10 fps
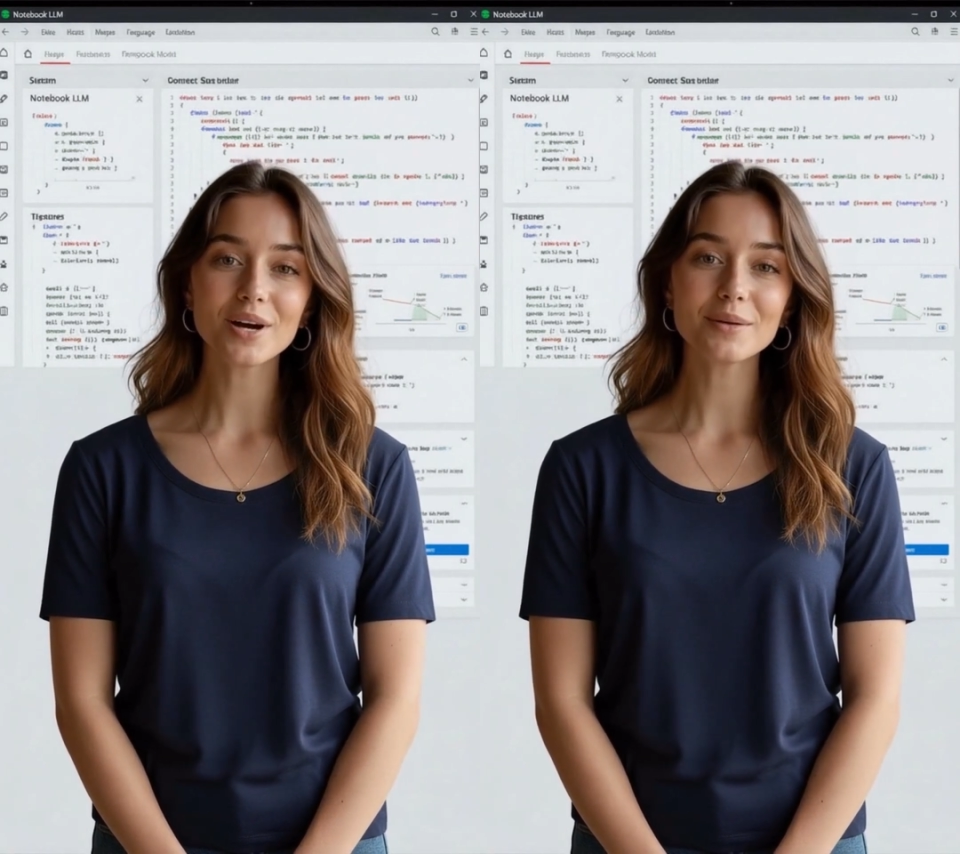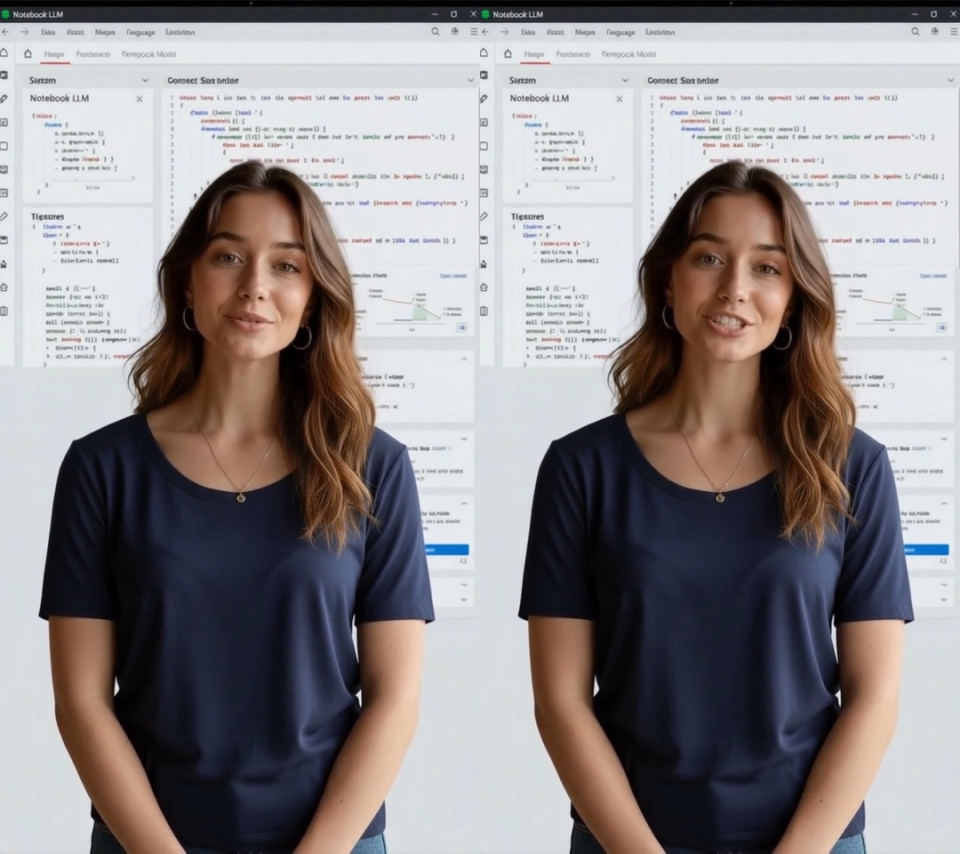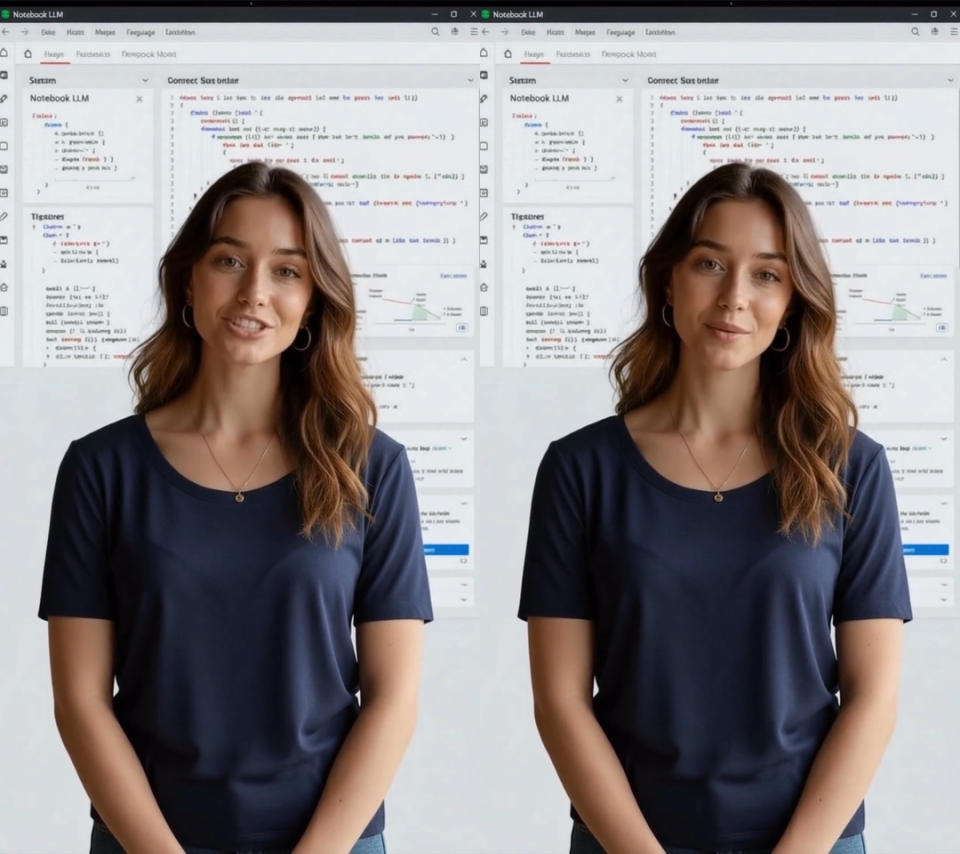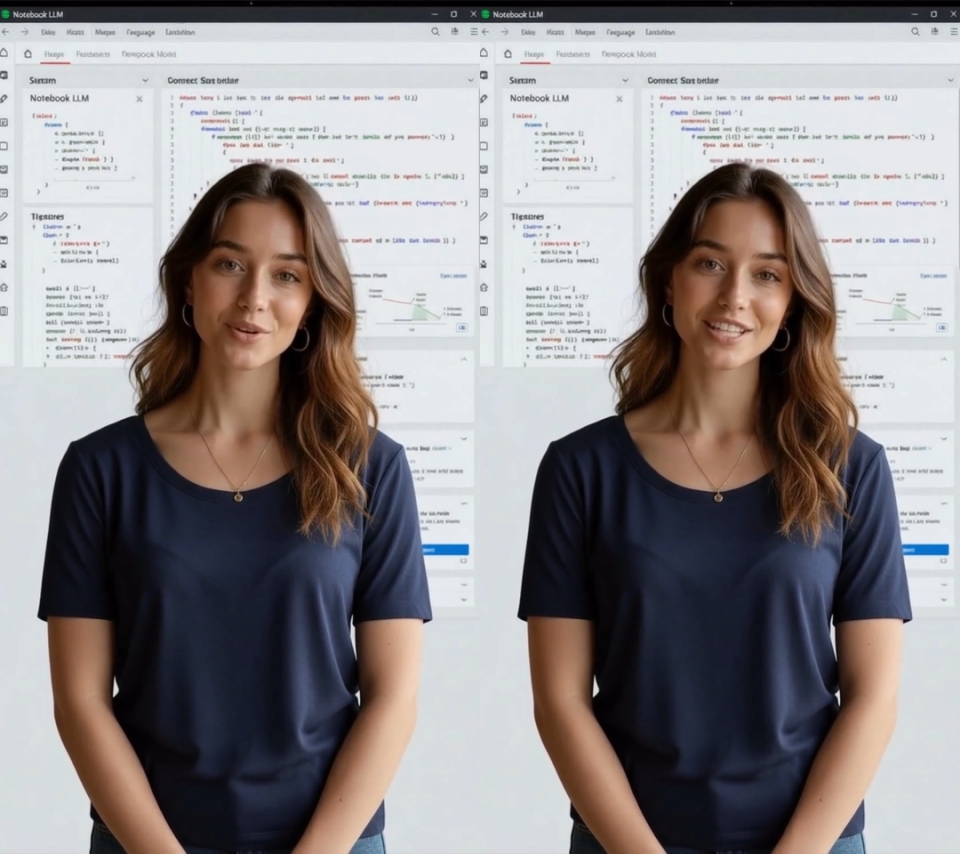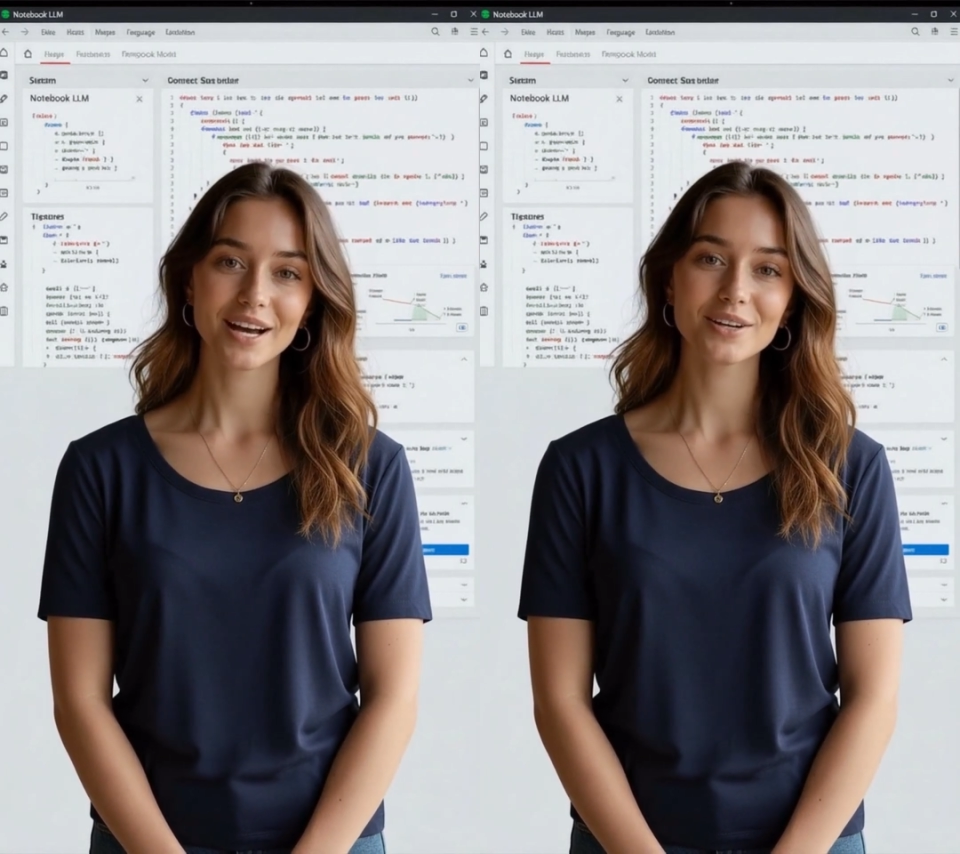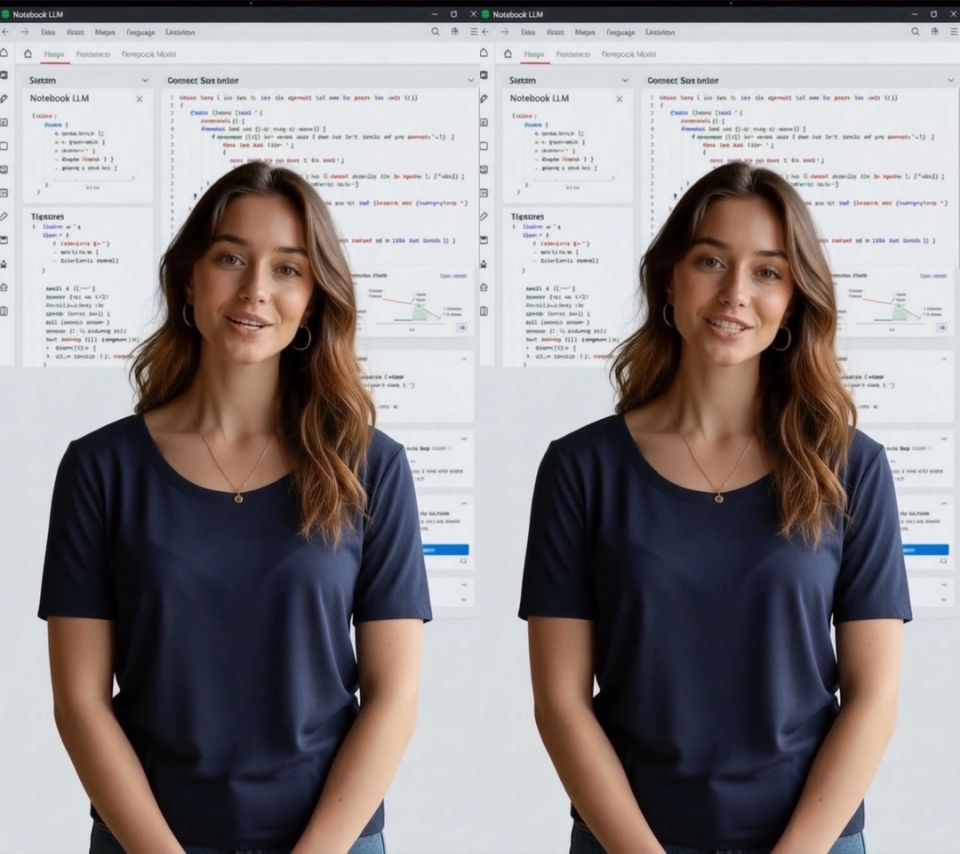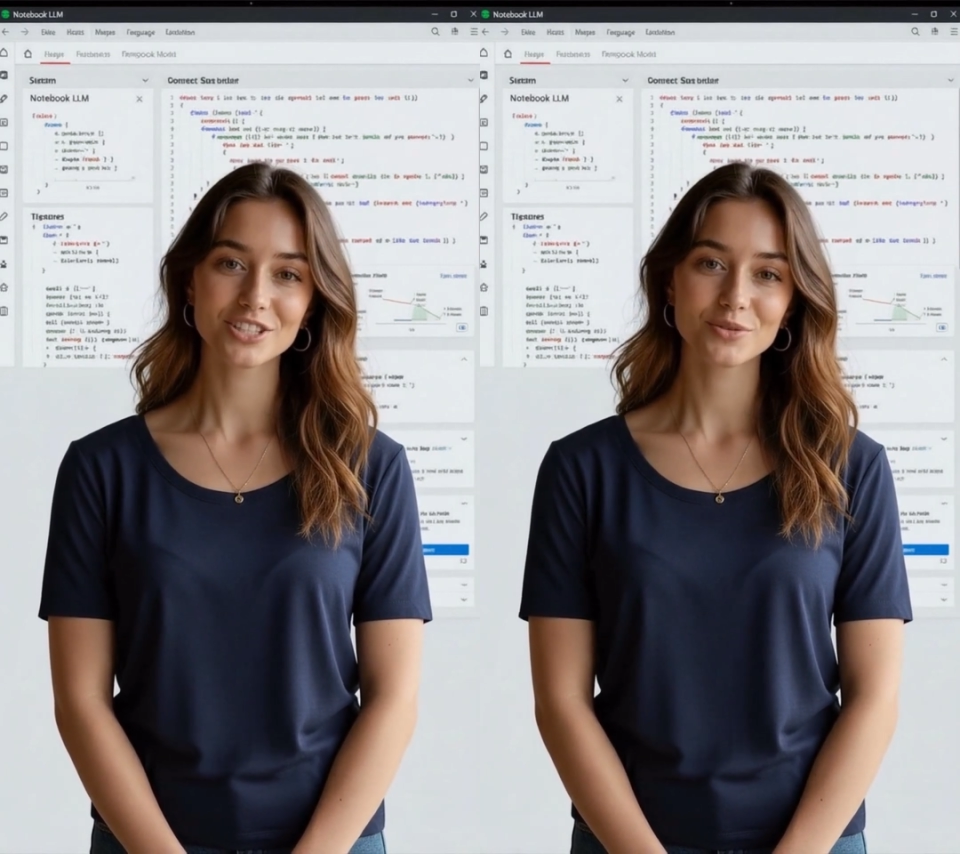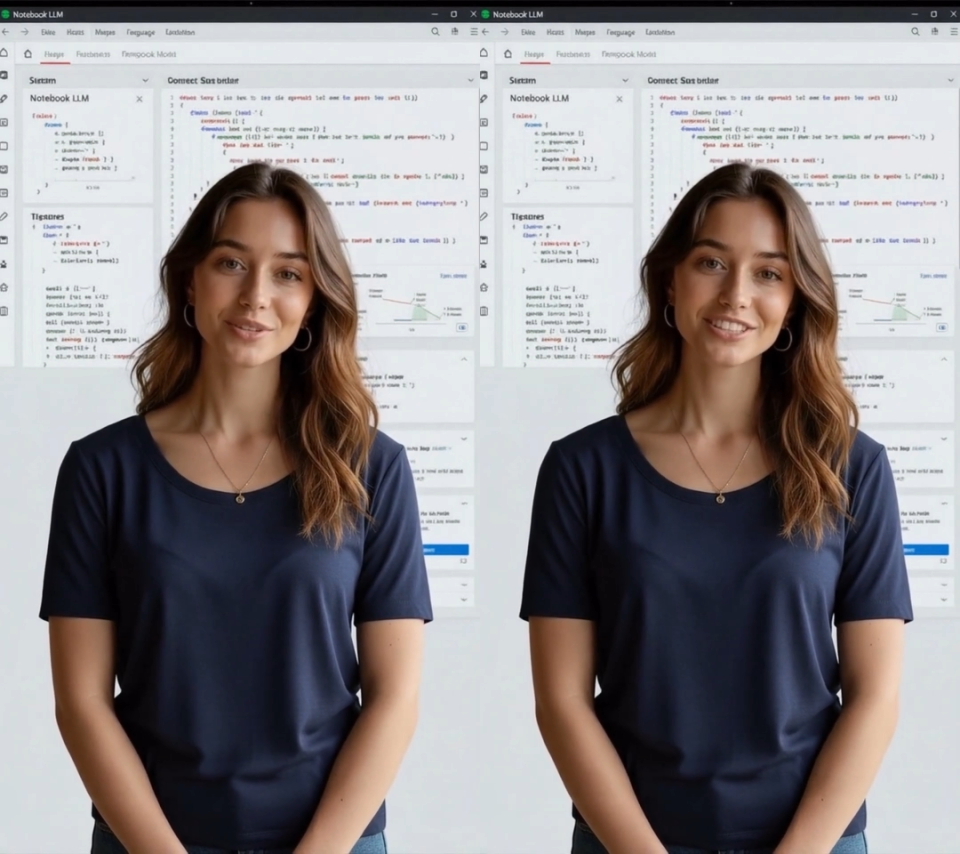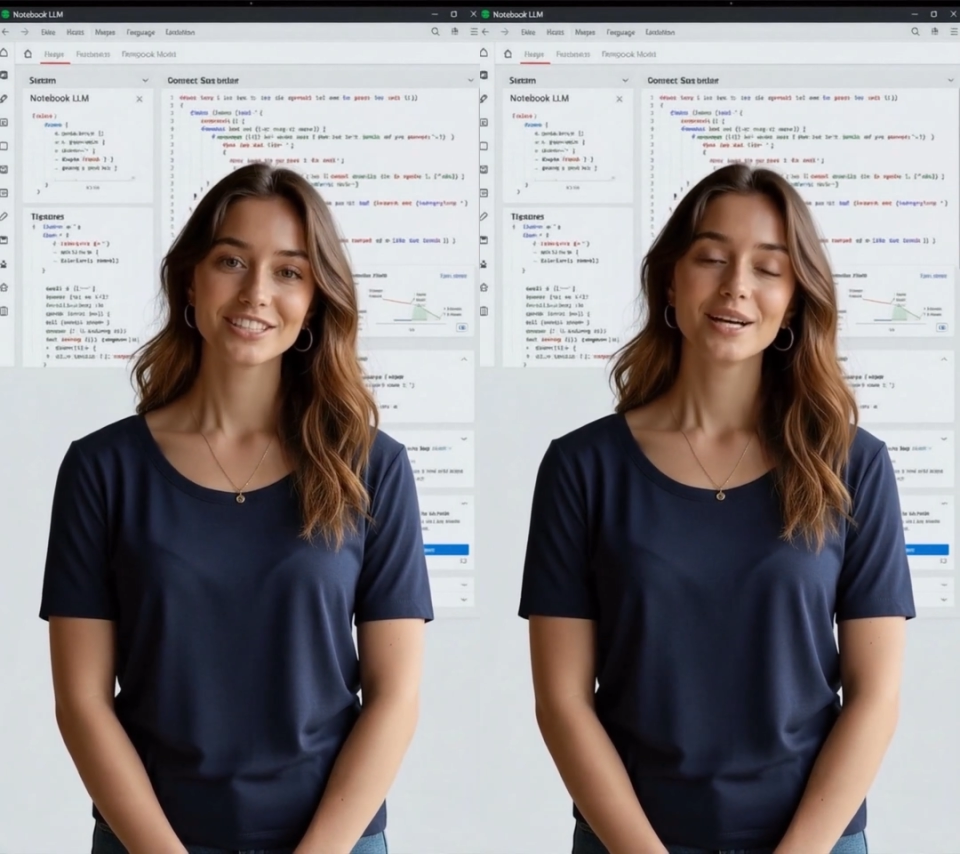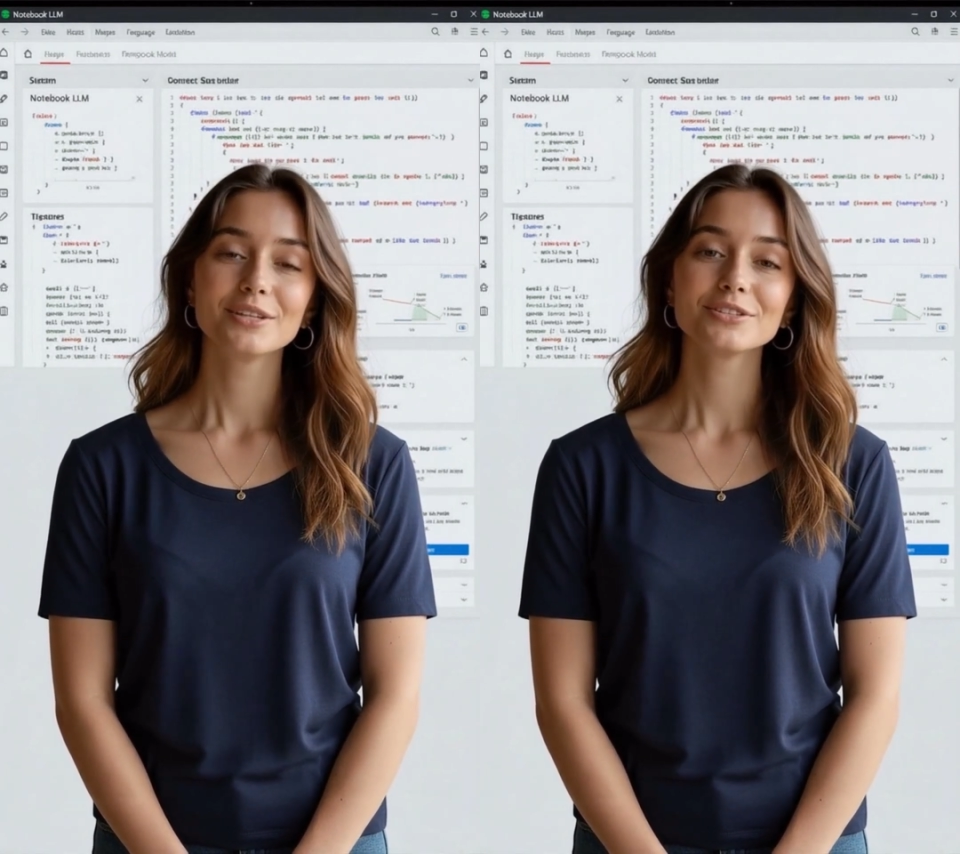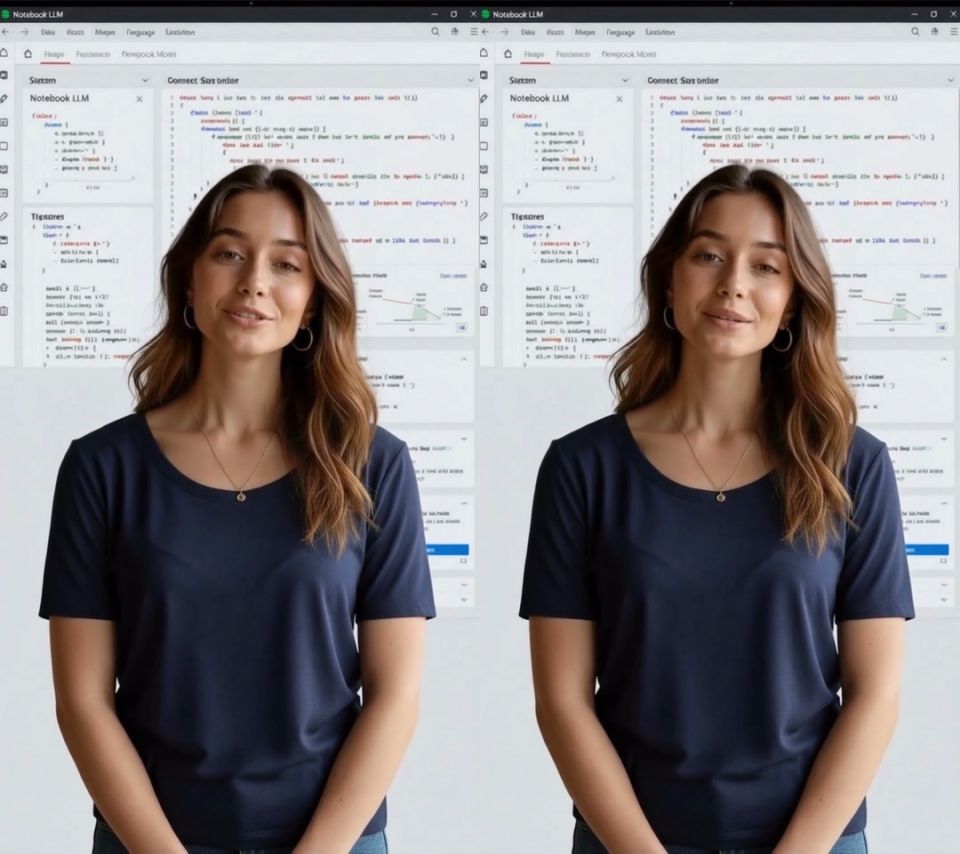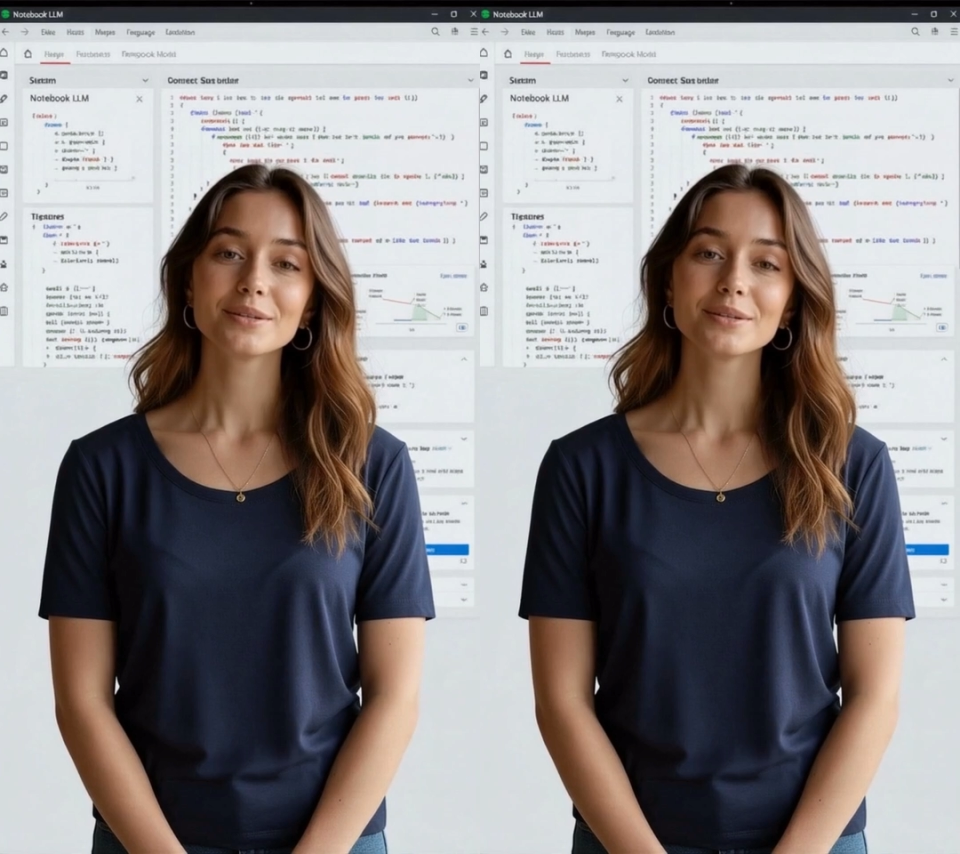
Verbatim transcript: up to double down on the human stuff.